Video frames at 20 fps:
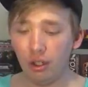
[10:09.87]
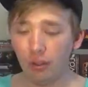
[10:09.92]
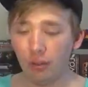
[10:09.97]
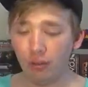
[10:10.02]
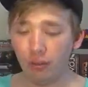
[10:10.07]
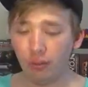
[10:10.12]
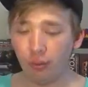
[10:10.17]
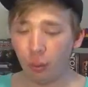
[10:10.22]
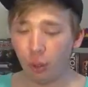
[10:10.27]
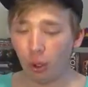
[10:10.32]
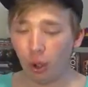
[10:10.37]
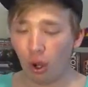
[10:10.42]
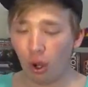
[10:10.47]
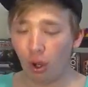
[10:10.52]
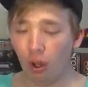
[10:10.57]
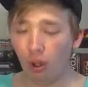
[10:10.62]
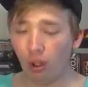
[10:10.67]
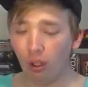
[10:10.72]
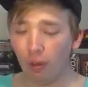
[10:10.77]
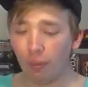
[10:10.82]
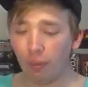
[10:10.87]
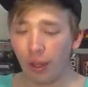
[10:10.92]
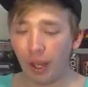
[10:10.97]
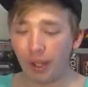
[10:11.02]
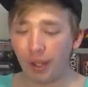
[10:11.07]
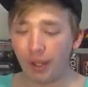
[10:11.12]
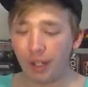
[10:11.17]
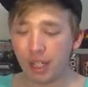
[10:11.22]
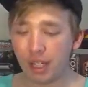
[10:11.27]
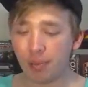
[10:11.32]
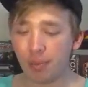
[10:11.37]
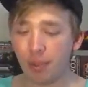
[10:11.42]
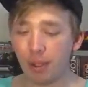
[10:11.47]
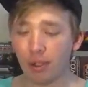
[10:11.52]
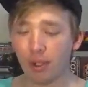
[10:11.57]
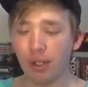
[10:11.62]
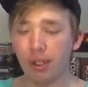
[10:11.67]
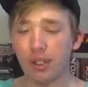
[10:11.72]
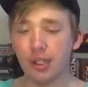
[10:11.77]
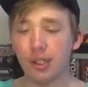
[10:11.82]
For all of my
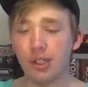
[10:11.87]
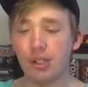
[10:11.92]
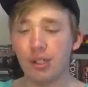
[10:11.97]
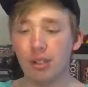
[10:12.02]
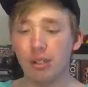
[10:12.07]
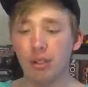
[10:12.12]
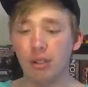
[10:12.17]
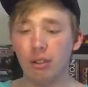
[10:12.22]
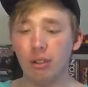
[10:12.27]
experience.